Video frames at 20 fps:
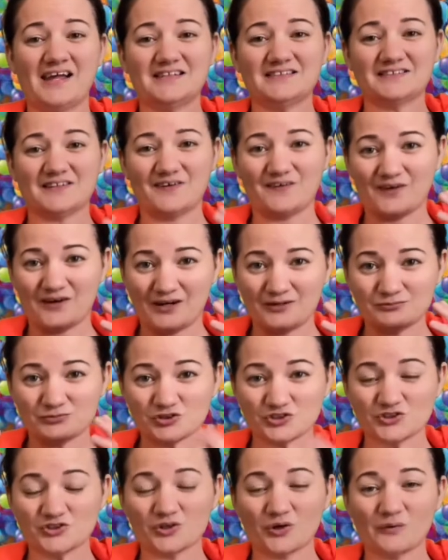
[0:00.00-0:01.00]
I'm
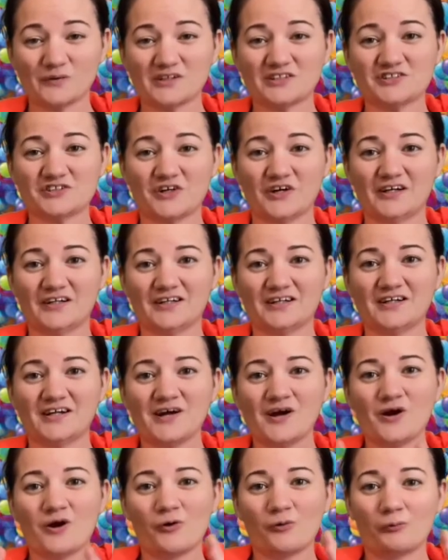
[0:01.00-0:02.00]
so excited.
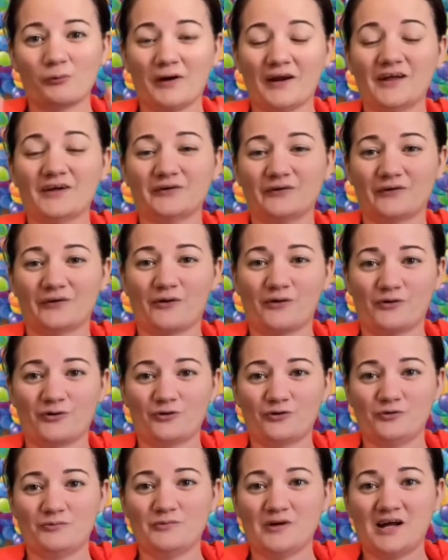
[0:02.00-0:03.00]
When I got it
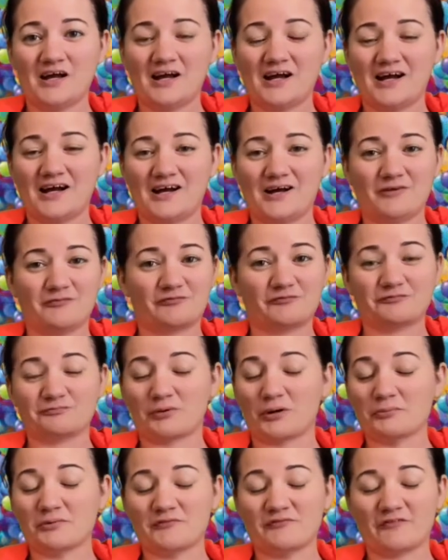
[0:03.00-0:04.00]
home, uh,
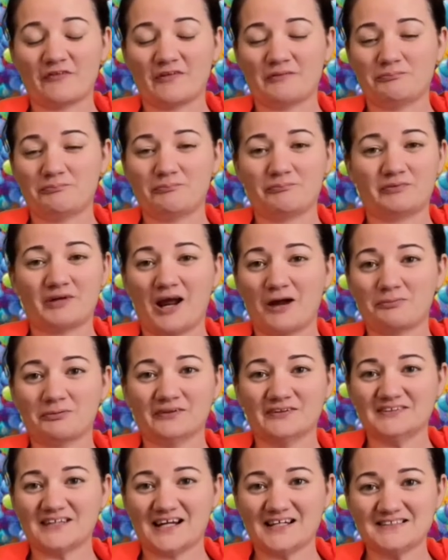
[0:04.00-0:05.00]
probably for the couple
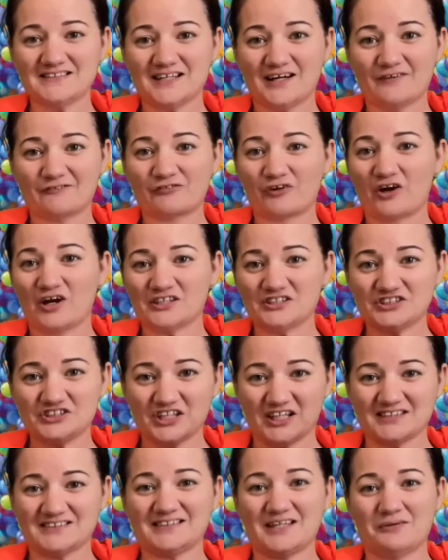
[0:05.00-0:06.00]
of days after, I
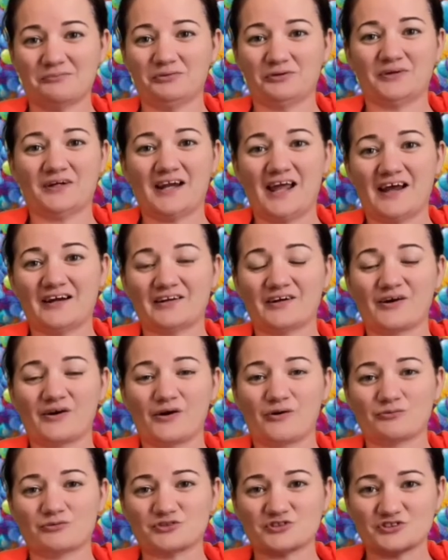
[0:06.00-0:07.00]
just kept looking at it. I
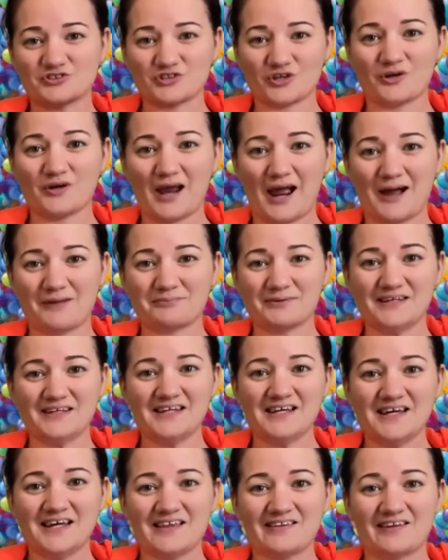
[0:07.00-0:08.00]
was so happy
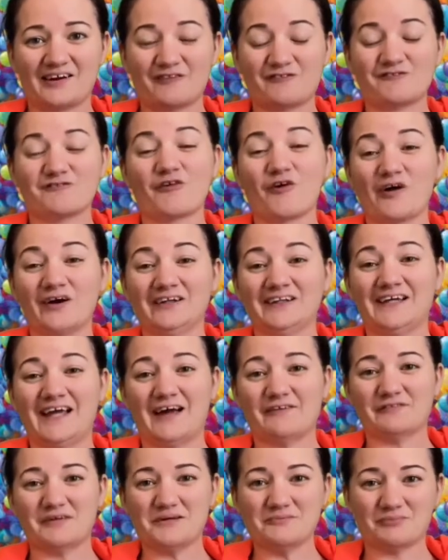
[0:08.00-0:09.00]
that I finally
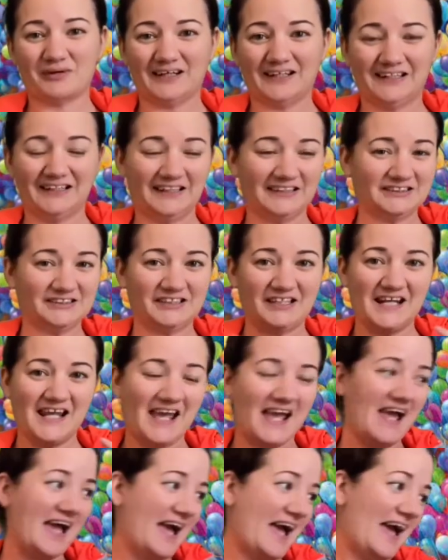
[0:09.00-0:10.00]
have it in my collection.
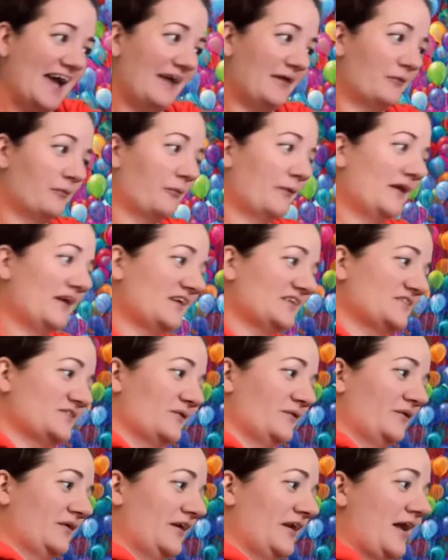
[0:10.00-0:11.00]
And we are
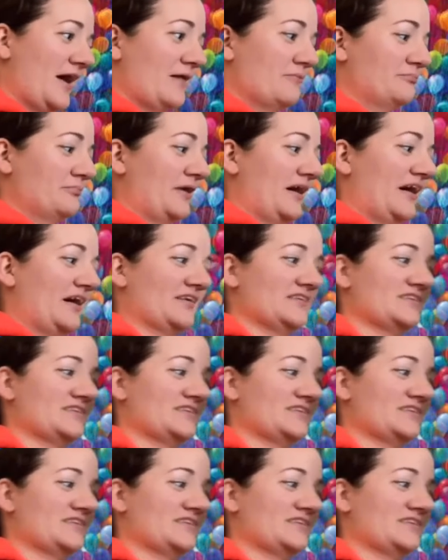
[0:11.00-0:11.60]
talking about